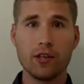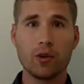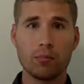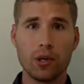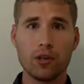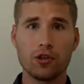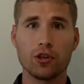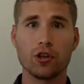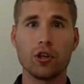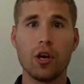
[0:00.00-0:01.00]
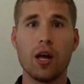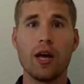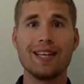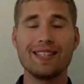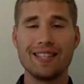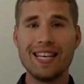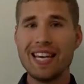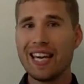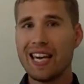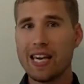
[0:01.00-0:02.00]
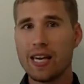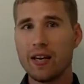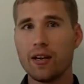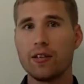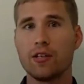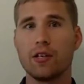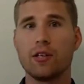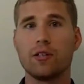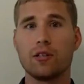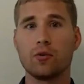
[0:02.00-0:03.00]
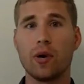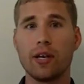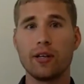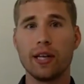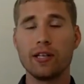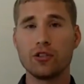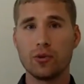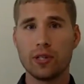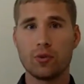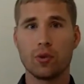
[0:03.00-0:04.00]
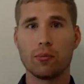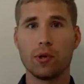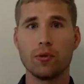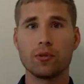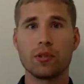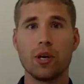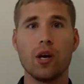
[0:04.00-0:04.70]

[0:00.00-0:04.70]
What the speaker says: your blood sugar is the key to regulating stress hormones.